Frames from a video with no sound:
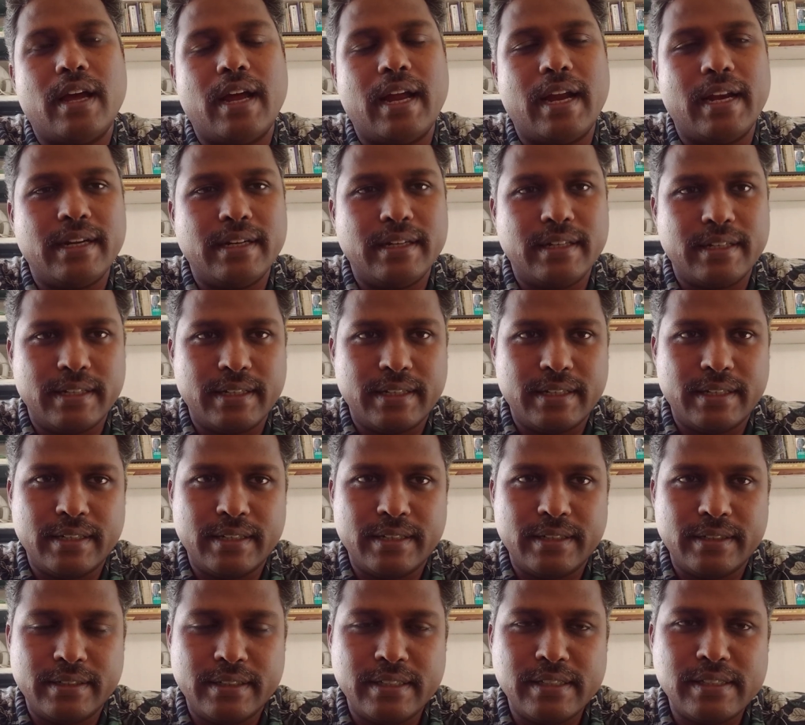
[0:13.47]
and
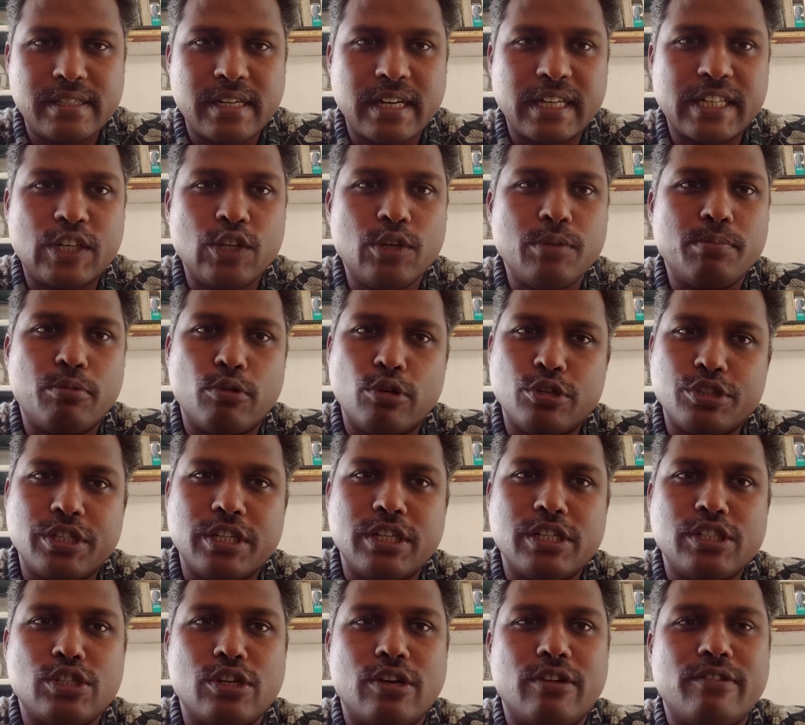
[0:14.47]
uh, instructive
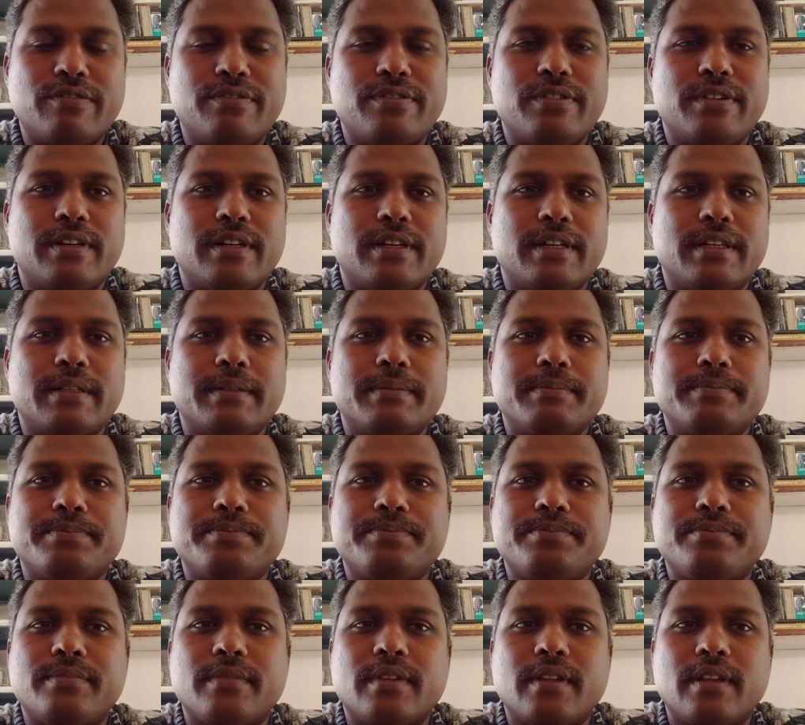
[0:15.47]
portions of uh,
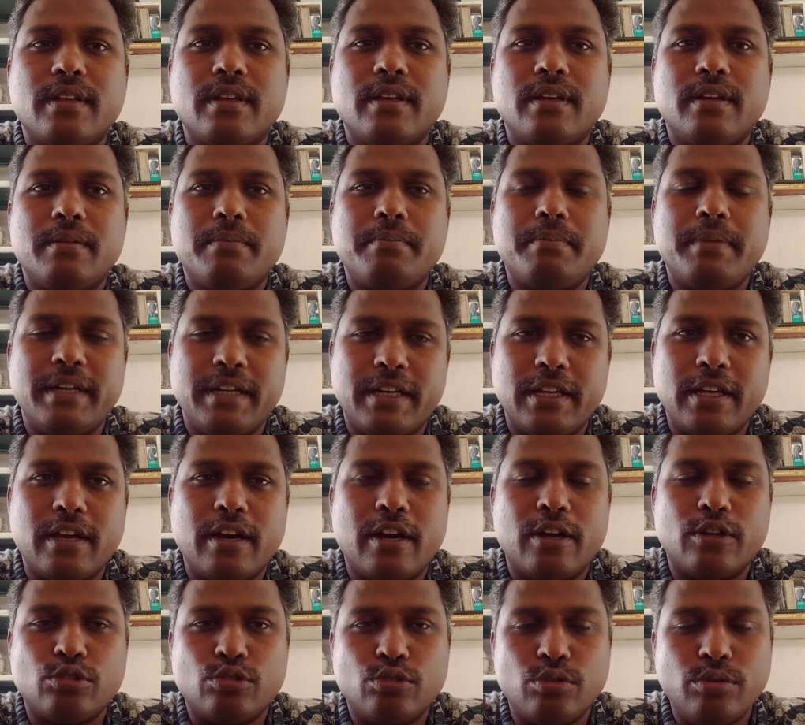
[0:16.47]
PT
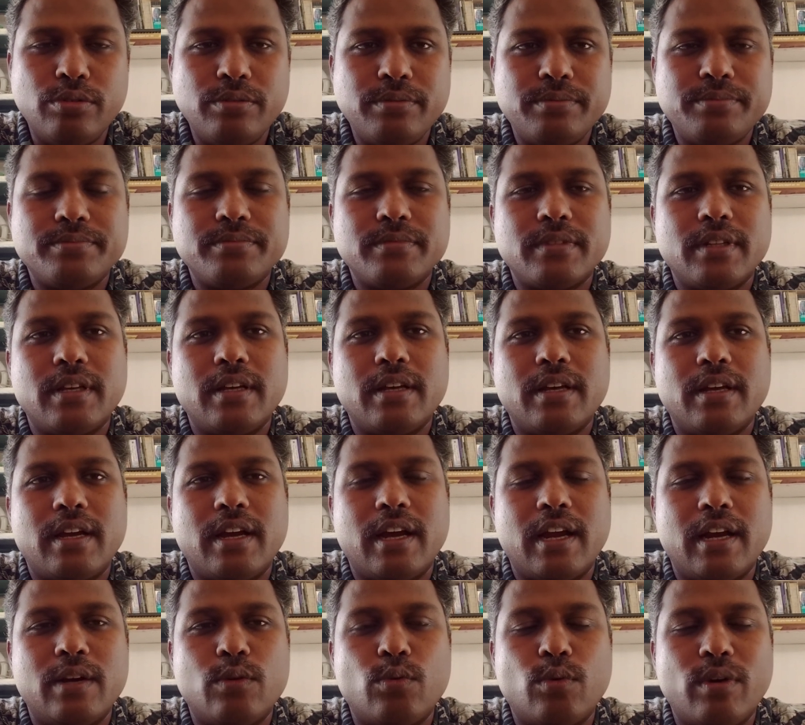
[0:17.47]
ortho
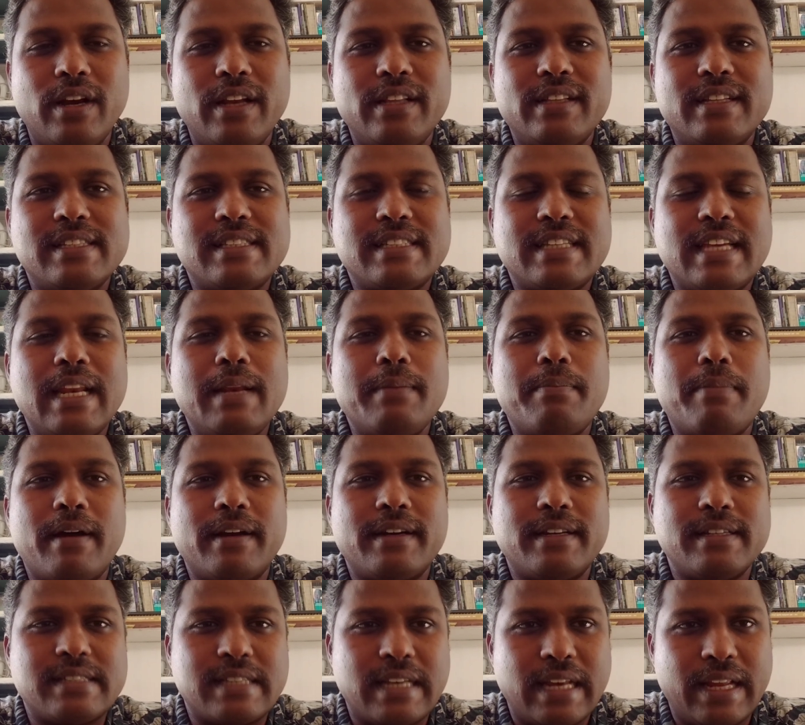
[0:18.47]
and only the skill
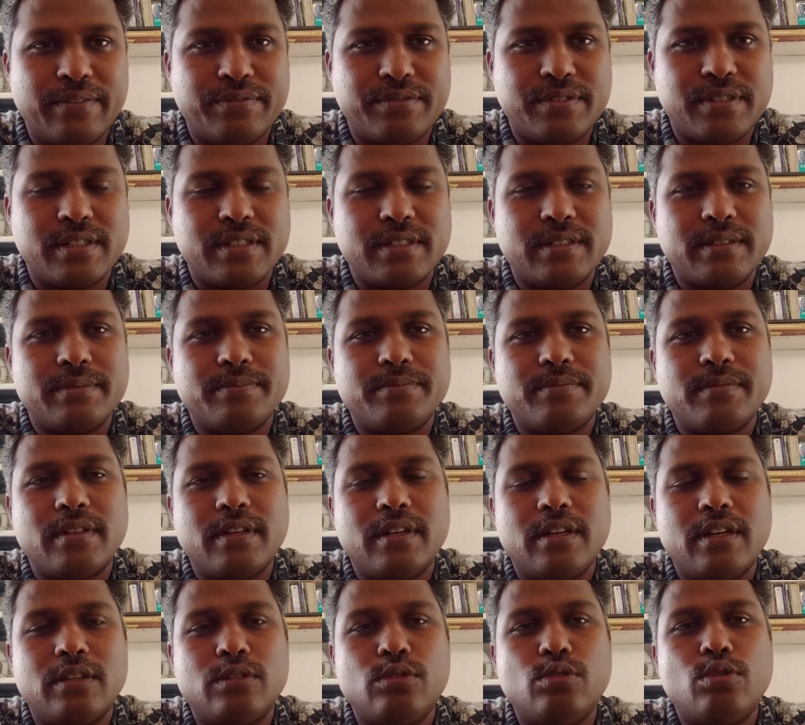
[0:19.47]
part is left
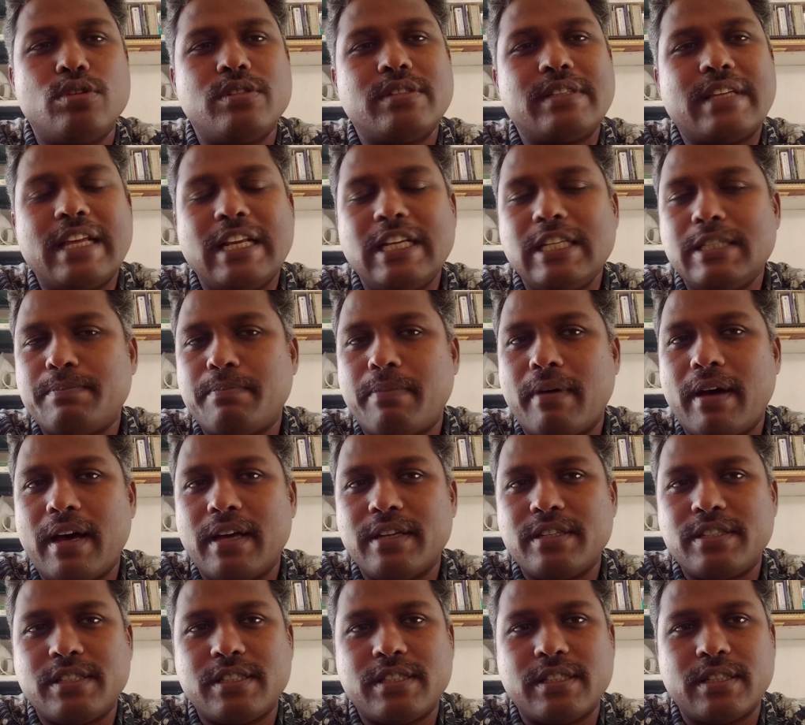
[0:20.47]
those skills
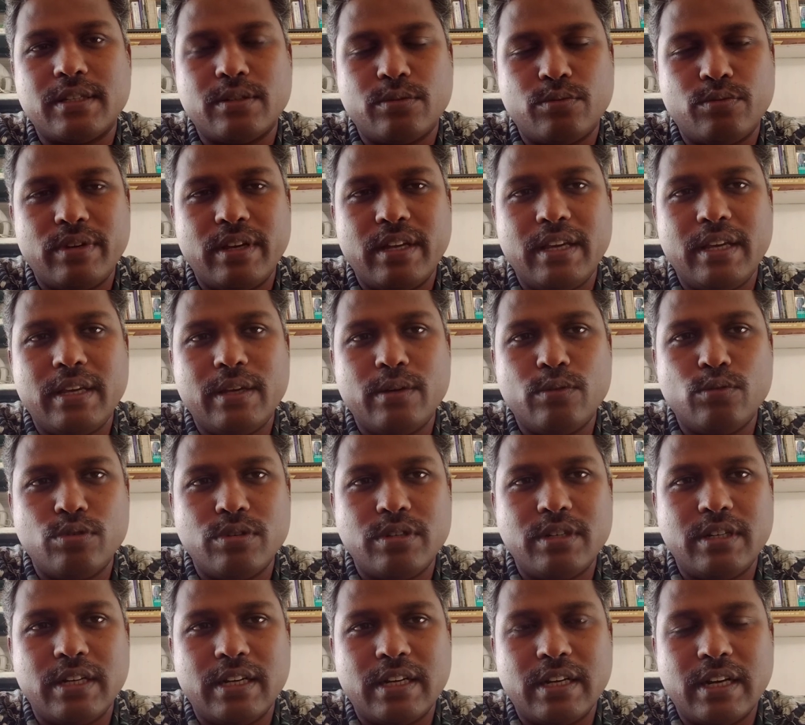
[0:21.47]
parts we
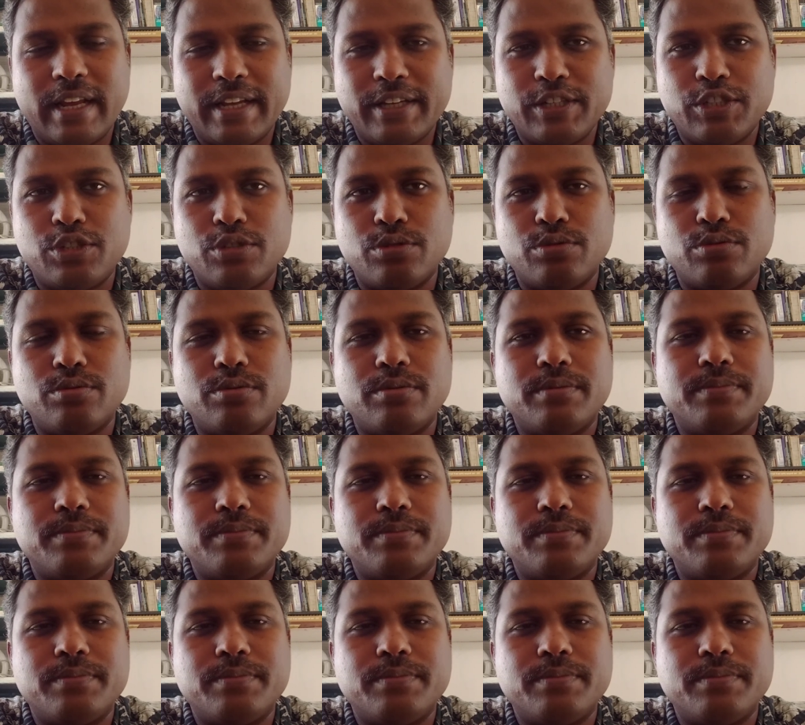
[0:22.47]
would like to